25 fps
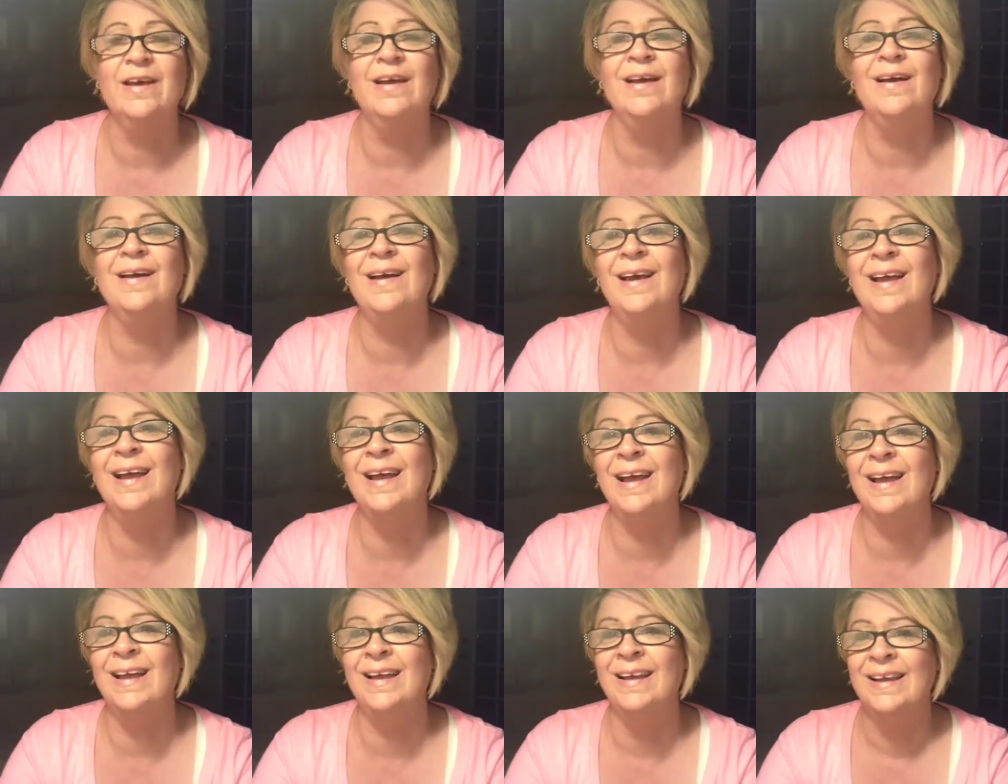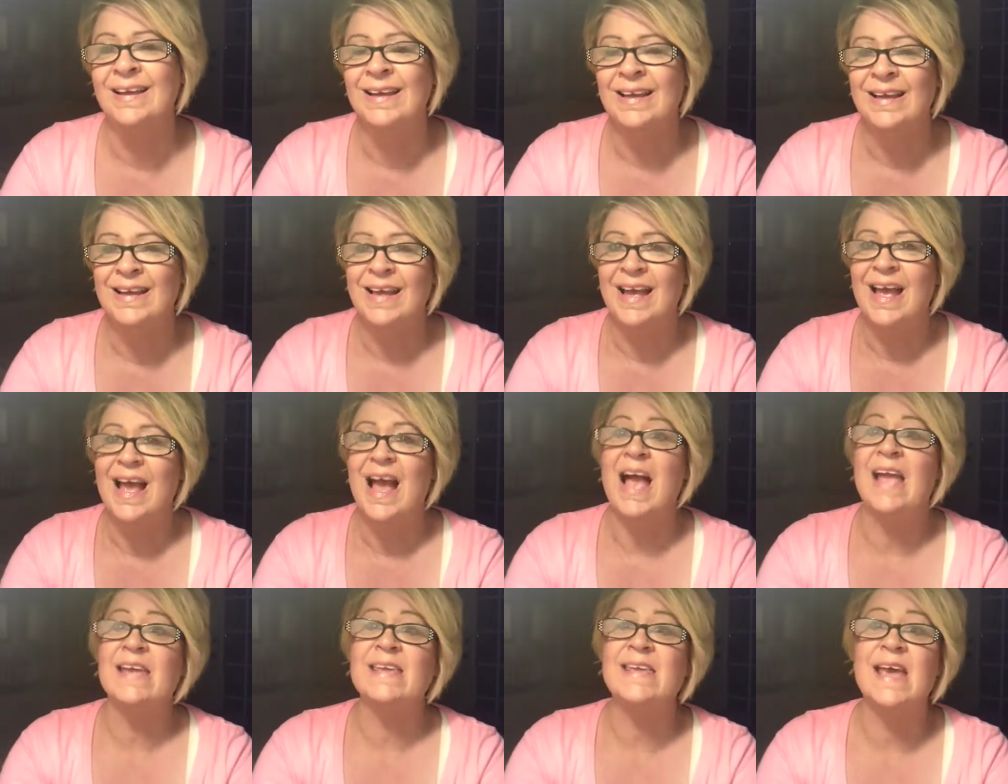
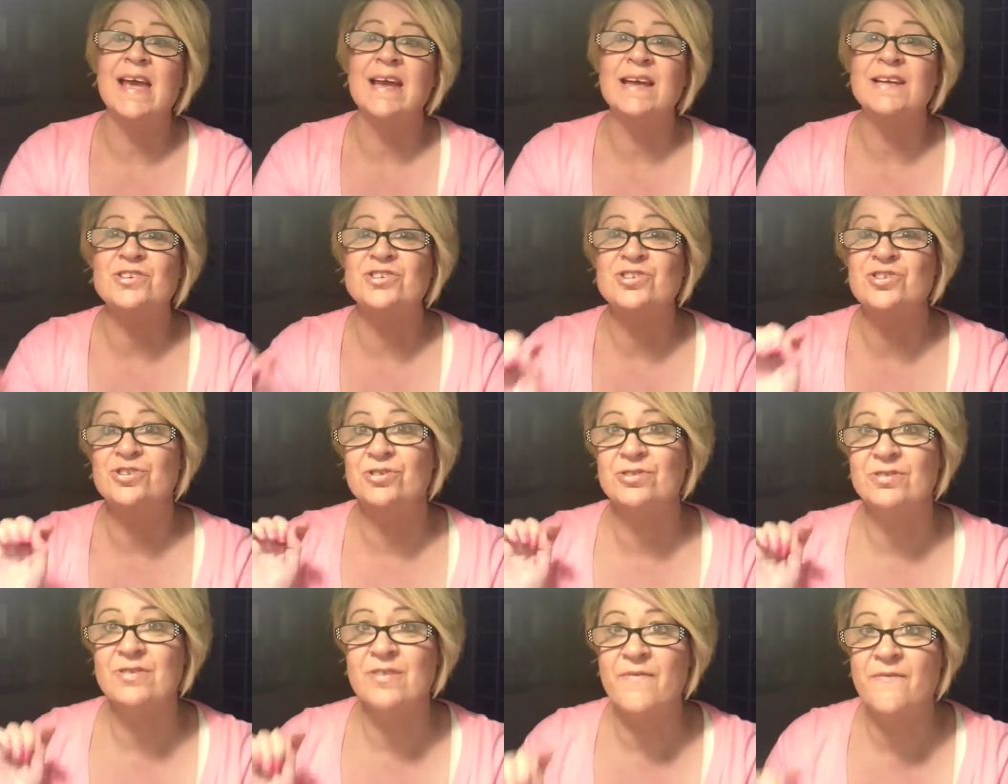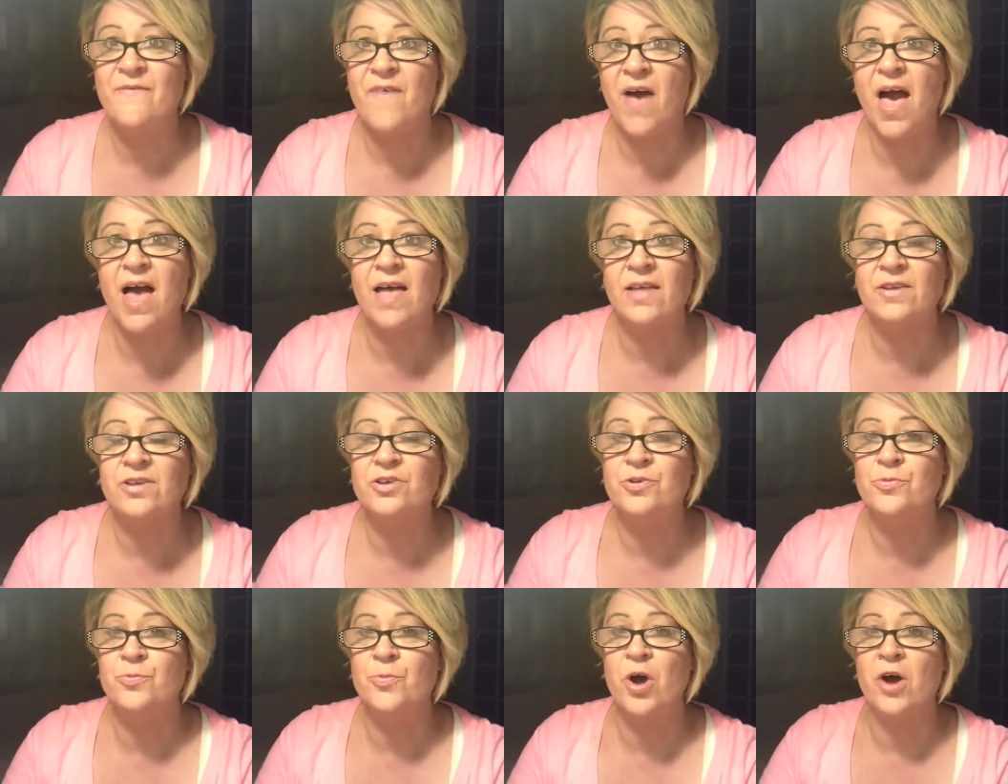I can't turn the
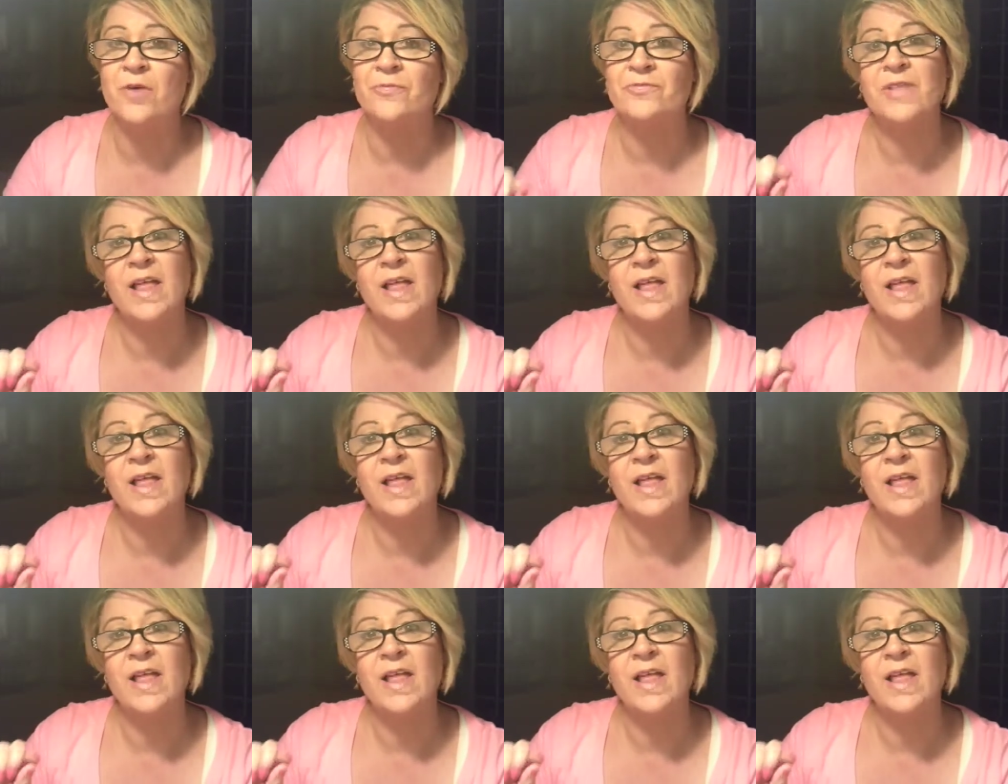volume off.